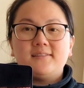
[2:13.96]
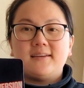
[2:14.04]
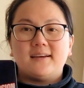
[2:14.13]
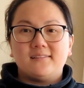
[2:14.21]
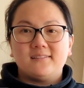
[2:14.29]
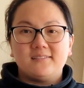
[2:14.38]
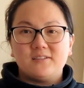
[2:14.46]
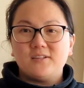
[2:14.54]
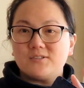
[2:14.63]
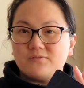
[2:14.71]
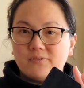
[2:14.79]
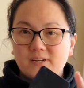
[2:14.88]

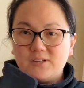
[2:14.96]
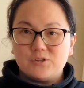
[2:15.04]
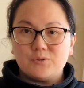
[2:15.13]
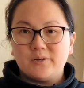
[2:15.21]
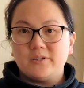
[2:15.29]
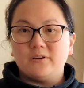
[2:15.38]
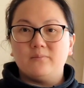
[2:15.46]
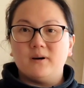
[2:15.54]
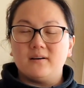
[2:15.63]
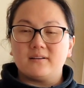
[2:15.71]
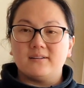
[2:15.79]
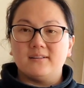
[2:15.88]
just reassure your
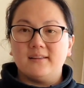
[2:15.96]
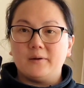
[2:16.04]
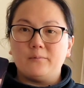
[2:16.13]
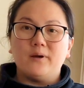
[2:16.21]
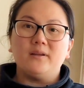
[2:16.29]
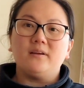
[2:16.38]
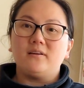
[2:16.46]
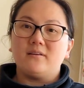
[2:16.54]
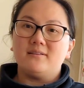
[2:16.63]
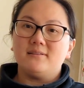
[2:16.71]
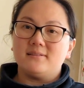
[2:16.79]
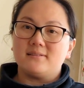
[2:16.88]
marker, like when are you
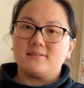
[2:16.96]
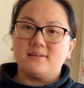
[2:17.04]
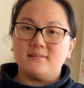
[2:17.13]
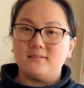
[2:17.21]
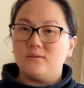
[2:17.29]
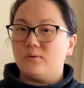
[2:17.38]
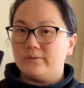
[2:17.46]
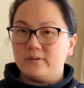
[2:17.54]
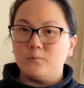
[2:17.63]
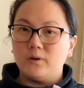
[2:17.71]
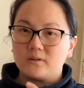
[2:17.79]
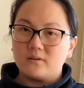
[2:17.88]
going to discuss it or in
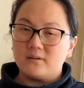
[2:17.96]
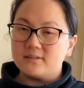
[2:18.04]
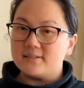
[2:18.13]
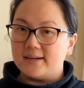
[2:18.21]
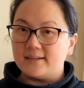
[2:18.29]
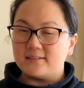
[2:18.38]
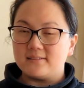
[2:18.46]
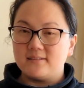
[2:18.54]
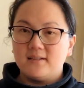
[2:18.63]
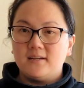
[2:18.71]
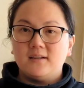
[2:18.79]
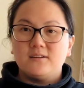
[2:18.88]
what context.
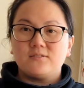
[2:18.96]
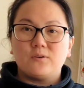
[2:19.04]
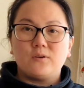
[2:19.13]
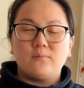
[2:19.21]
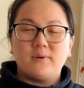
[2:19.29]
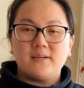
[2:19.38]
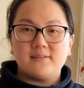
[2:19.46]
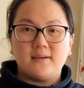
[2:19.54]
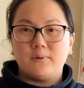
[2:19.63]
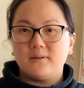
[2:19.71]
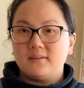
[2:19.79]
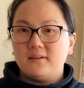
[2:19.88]
So you may say,
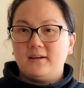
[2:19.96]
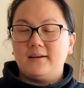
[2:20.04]
well,